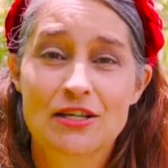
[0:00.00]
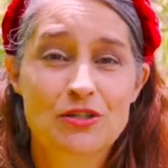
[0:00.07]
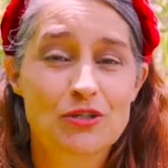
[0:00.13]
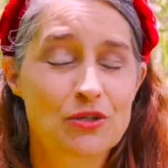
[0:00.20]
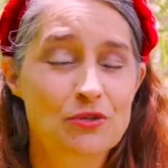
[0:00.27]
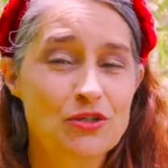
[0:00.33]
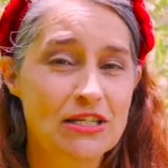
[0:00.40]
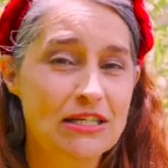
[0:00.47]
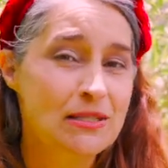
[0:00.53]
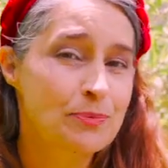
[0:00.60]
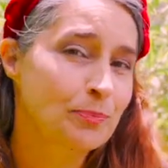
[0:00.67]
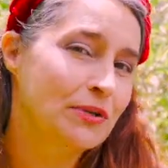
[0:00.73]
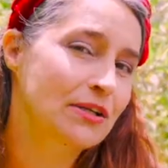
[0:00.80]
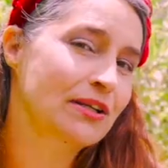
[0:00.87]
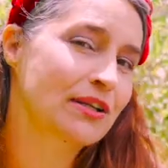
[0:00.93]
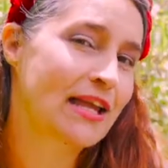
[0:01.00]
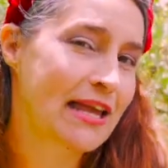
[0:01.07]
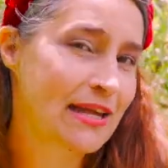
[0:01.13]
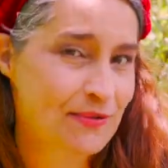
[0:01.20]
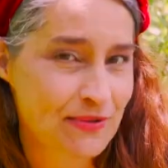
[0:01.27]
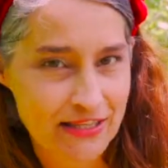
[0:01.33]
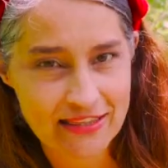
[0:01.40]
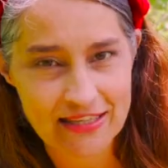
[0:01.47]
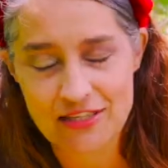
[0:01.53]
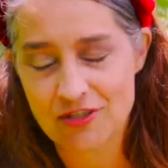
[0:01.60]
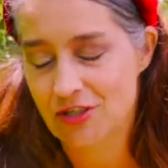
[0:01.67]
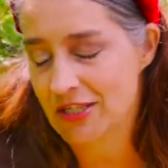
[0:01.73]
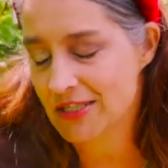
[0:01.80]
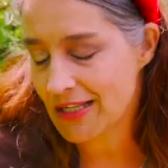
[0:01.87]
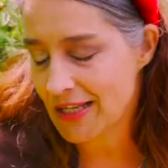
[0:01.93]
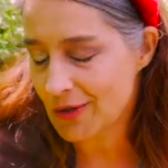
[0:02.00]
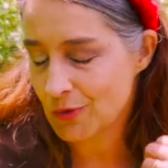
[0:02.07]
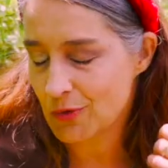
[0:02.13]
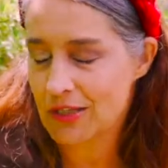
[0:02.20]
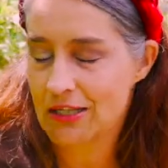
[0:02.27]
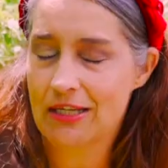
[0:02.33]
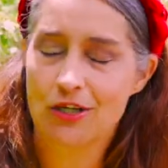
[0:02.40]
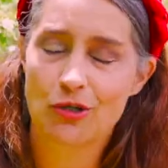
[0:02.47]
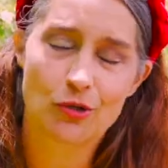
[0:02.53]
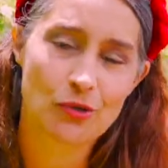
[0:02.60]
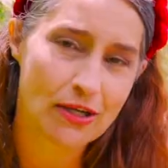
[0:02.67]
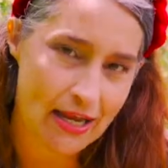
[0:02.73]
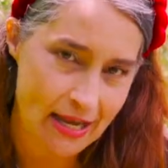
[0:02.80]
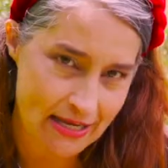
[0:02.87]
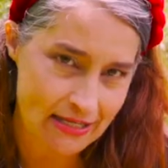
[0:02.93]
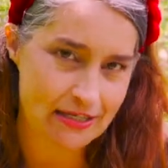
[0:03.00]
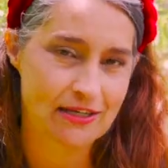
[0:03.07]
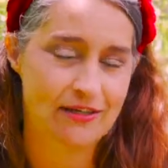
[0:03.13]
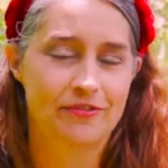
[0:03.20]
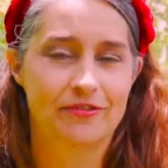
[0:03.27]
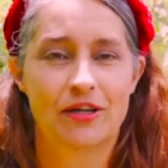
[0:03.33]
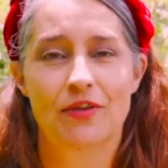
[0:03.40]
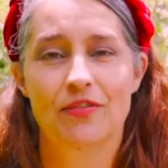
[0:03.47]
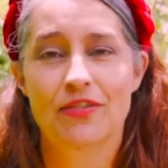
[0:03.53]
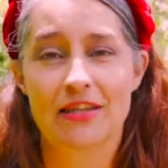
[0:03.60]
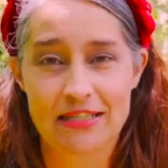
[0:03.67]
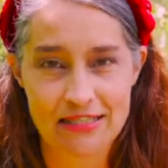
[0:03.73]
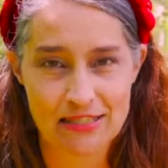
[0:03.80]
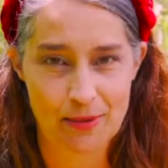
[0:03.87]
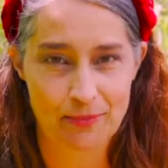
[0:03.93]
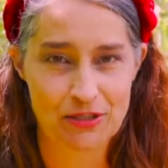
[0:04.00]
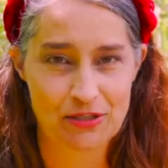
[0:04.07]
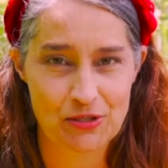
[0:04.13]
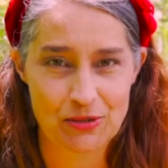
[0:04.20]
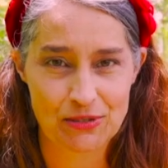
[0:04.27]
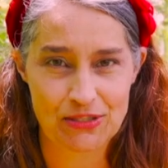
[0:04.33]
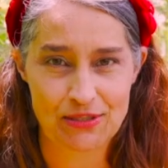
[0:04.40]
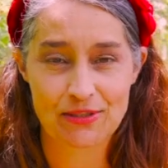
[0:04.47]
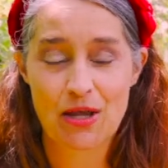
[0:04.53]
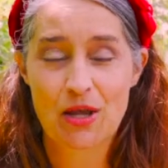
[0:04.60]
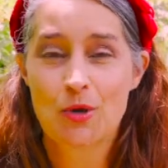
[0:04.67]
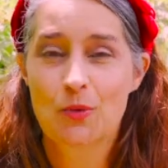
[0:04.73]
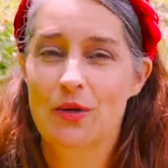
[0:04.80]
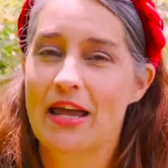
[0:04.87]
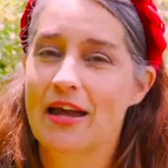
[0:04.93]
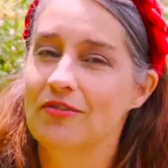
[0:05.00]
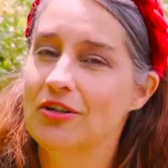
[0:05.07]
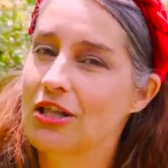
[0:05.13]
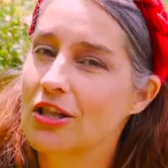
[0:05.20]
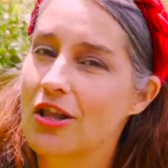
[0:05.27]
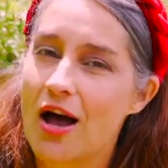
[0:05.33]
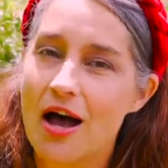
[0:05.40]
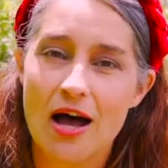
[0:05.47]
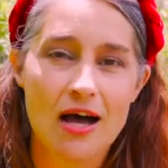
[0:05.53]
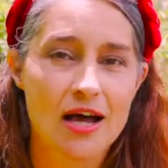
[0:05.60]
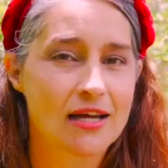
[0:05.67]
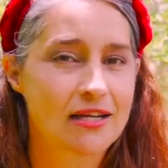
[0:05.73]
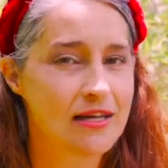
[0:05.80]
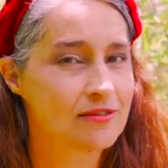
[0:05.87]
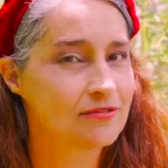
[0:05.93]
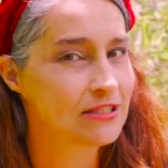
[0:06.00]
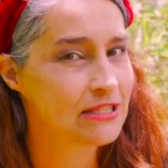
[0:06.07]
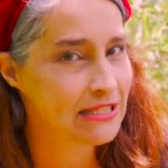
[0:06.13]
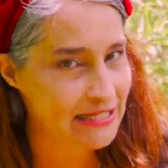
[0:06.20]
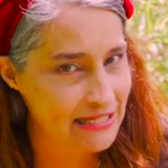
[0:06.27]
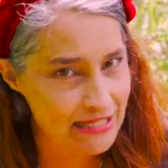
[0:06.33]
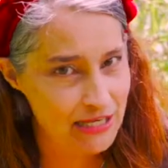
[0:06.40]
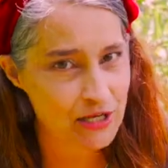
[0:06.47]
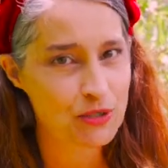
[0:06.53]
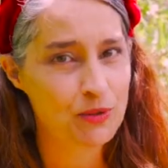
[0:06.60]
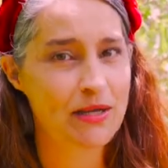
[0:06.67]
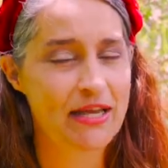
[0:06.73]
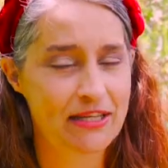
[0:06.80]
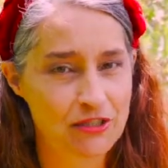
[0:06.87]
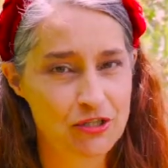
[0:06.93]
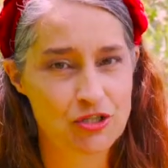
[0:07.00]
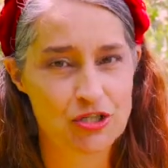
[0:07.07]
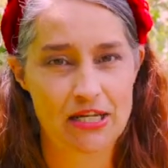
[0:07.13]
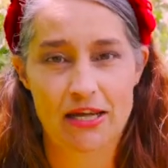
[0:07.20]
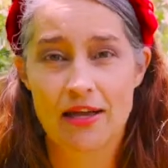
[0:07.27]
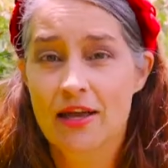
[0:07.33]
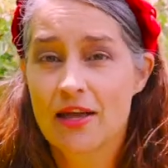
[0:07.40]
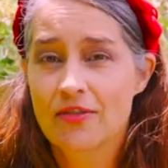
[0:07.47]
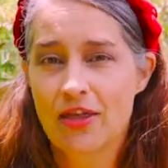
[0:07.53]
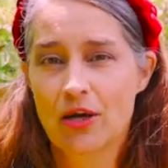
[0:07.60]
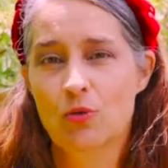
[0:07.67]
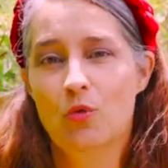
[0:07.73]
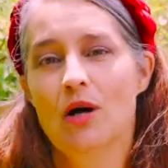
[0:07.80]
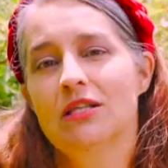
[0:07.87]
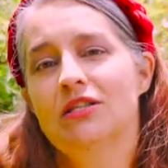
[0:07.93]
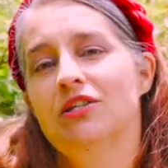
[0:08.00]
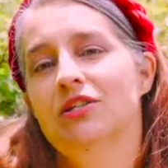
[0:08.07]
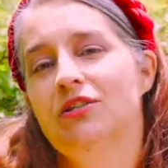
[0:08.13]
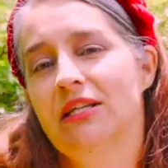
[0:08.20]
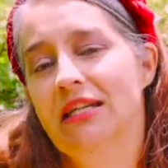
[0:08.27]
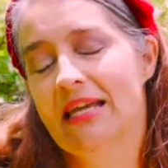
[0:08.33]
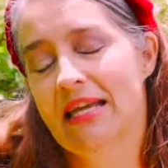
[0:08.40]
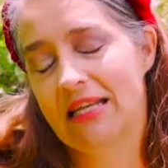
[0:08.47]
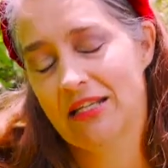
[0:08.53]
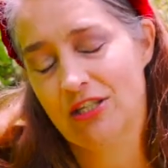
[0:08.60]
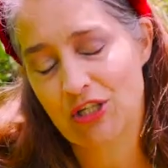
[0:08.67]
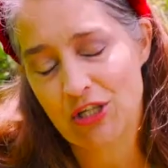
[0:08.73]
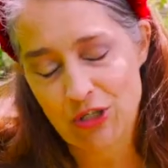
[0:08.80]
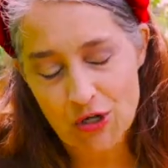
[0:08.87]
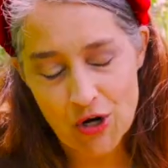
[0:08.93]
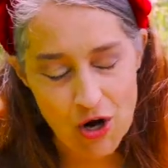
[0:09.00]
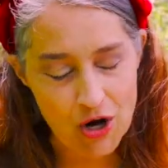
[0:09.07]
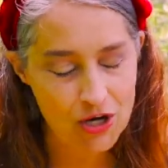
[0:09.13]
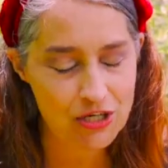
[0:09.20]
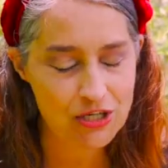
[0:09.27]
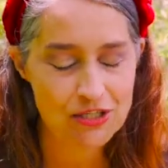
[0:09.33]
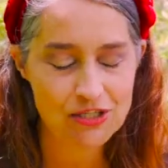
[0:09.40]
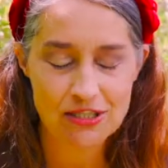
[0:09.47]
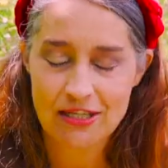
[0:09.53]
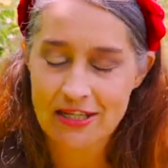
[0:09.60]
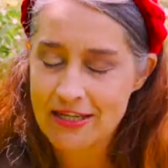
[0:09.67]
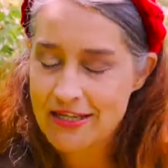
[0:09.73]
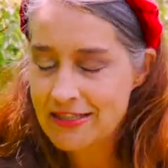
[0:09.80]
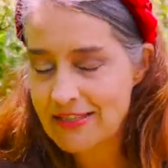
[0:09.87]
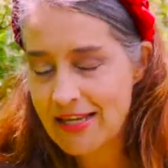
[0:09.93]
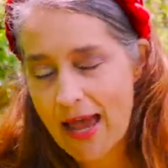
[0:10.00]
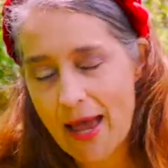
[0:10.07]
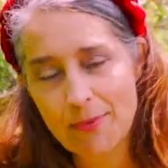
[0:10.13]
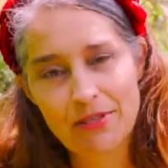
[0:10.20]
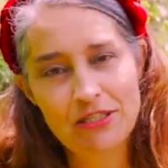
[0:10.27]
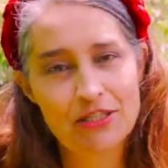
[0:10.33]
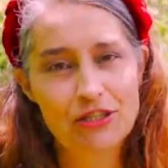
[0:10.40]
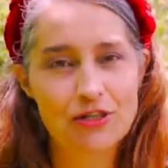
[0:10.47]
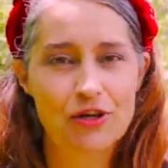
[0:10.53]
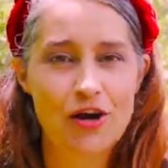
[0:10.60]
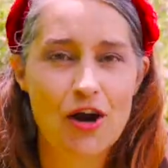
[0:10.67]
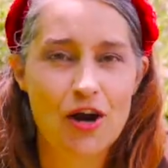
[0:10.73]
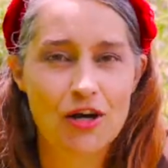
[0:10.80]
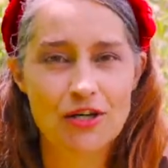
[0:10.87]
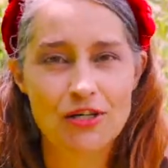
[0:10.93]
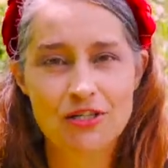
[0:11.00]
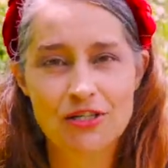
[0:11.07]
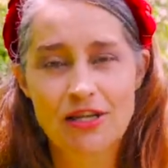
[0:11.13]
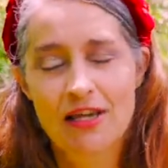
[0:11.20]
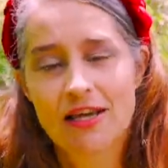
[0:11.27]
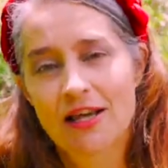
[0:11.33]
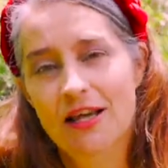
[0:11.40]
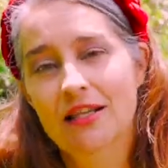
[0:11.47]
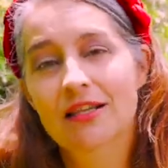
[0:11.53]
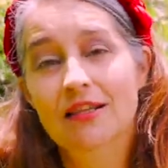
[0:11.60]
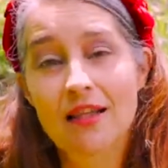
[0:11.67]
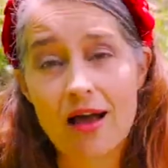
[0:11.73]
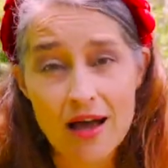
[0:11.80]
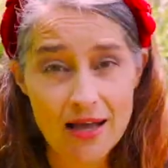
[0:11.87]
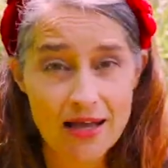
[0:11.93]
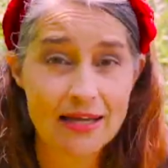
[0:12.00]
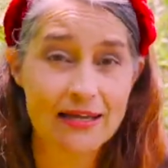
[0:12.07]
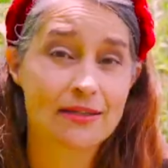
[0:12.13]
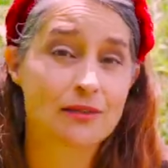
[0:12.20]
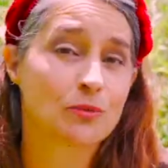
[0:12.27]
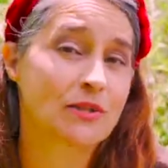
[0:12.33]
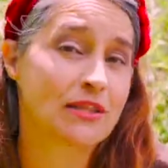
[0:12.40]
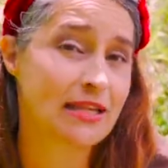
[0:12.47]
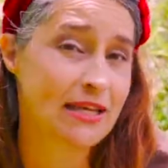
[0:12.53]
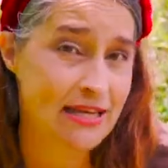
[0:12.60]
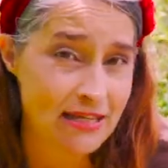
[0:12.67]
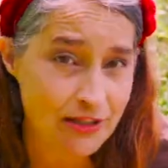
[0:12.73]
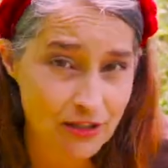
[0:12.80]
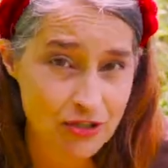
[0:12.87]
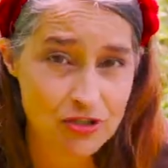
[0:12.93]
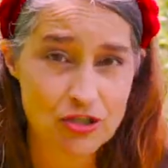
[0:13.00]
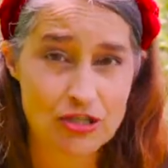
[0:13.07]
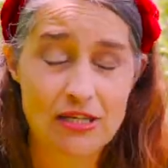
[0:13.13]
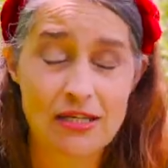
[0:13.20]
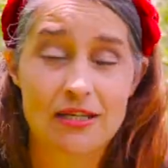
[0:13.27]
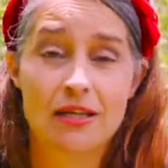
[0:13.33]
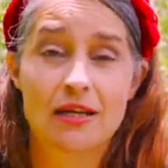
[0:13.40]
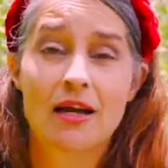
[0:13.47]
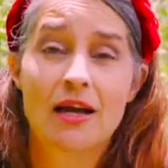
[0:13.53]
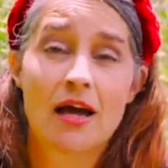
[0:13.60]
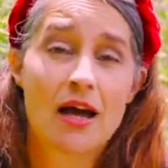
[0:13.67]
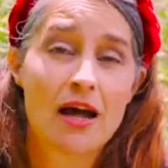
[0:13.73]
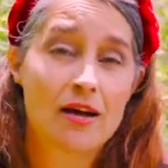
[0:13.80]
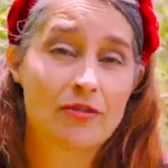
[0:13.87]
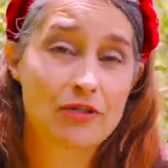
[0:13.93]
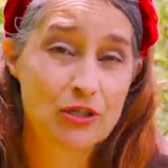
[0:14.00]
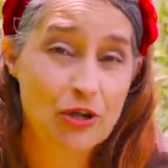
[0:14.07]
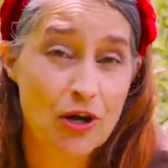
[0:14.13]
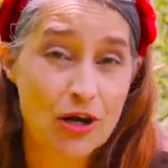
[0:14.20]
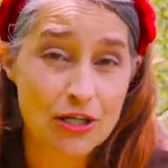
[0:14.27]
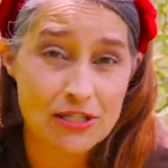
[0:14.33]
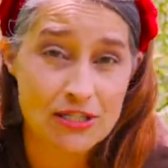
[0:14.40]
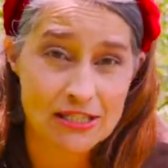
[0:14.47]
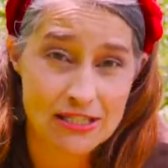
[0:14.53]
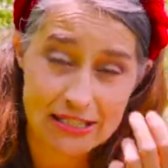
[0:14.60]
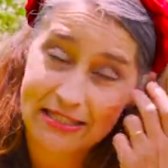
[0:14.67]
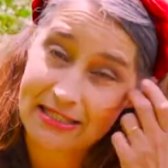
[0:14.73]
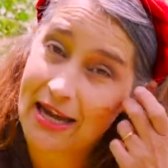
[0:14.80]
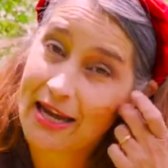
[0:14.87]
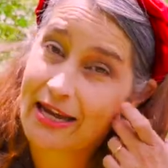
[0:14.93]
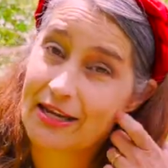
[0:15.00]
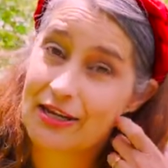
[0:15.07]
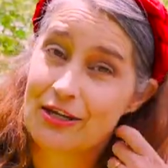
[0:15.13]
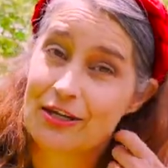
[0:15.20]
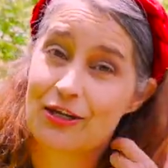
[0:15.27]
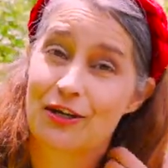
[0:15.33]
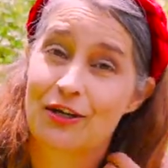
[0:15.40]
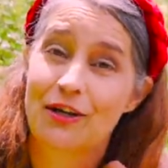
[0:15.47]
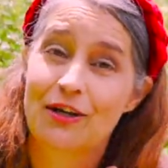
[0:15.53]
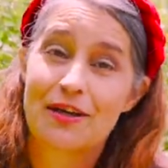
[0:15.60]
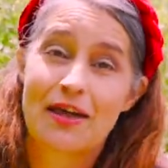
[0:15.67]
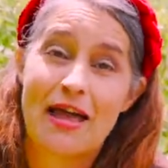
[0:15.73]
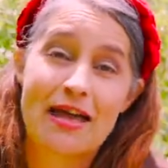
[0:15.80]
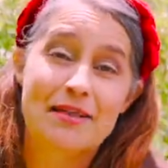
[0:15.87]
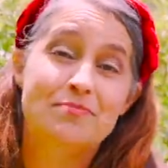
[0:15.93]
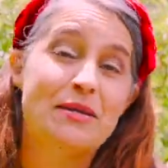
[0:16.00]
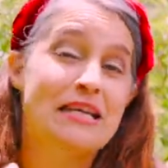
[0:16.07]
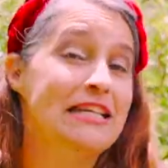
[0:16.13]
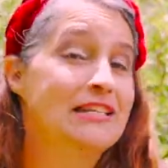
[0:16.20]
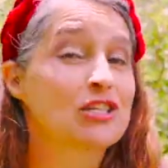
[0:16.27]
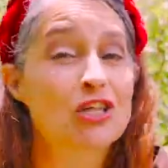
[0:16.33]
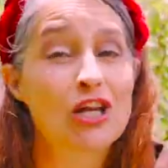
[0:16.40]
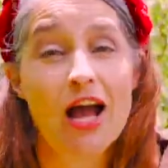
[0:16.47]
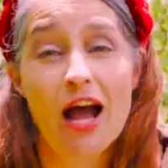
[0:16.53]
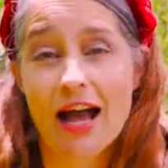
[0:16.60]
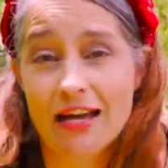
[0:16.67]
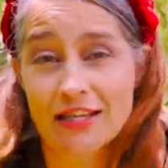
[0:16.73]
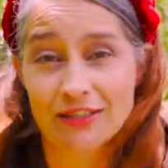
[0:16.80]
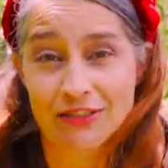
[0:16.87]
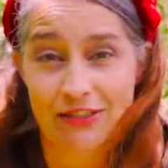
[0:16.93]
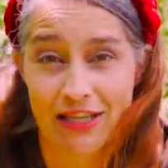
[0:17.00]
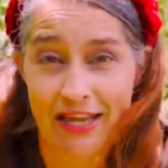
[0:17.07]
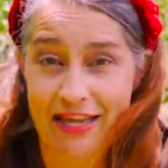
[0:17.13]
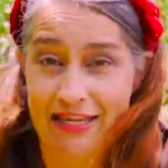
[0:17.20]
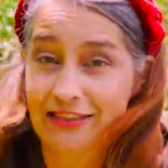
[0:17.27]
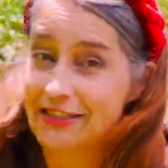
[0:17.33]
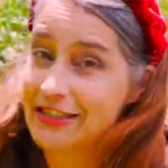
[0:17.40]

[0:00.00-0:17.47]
So just play with it. Just get really creative on this summer solstice. We have a lot of Leo energy that wants you to get into your heart, tap into your heart, align with the energy of your heart's desire, and be childlike.